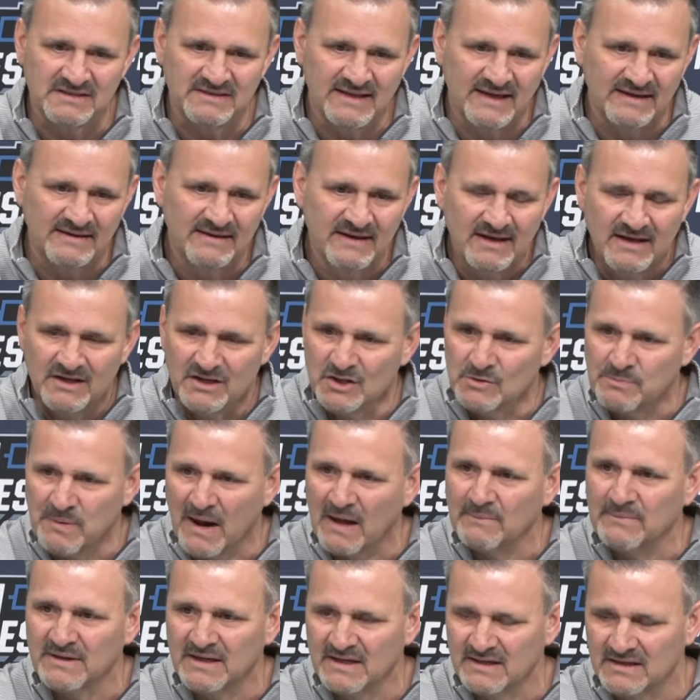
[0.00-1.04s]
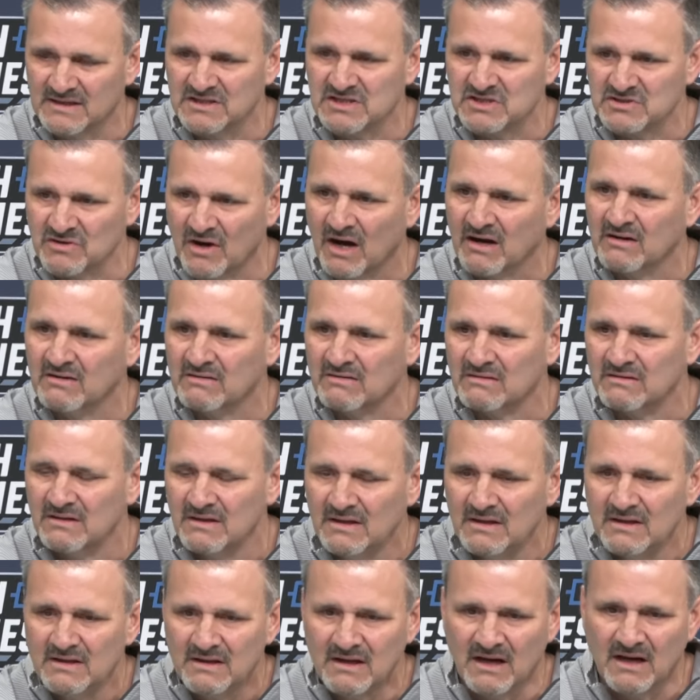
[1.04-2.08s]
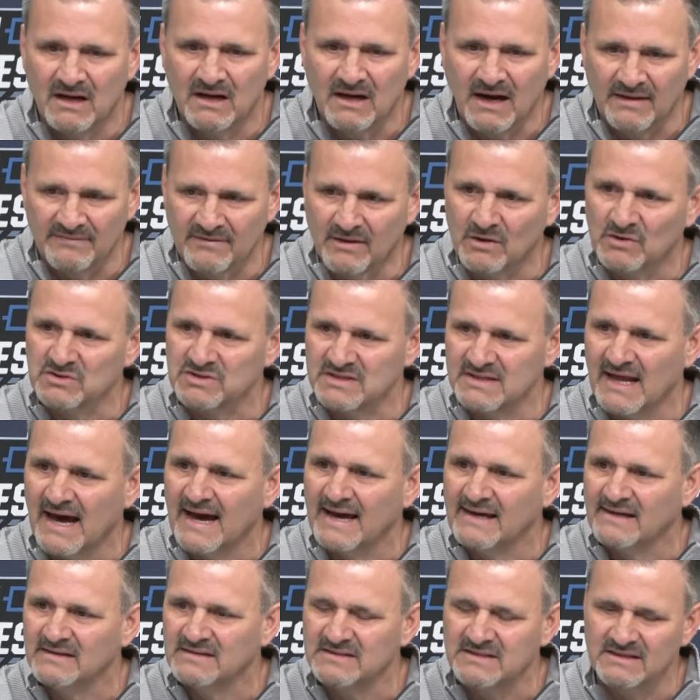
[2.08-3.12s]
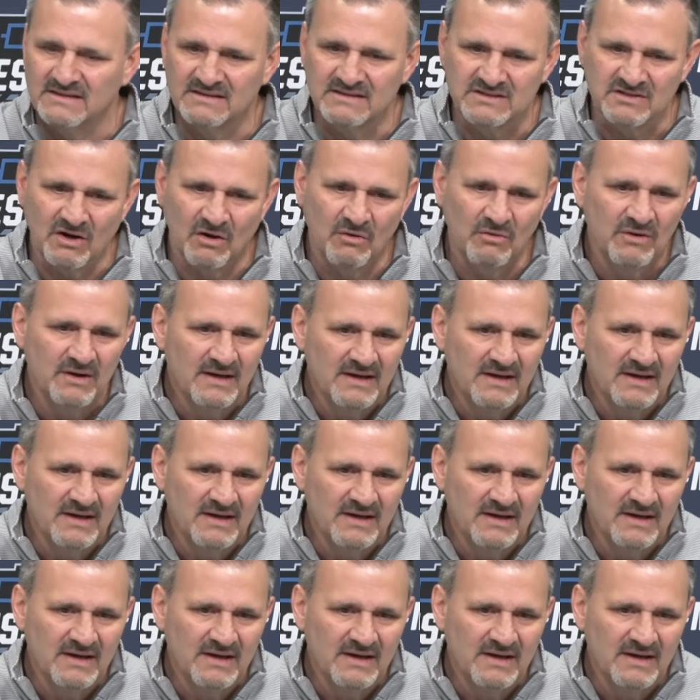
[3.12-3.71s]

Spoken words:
then you're probably going to struggle on those nights. And so,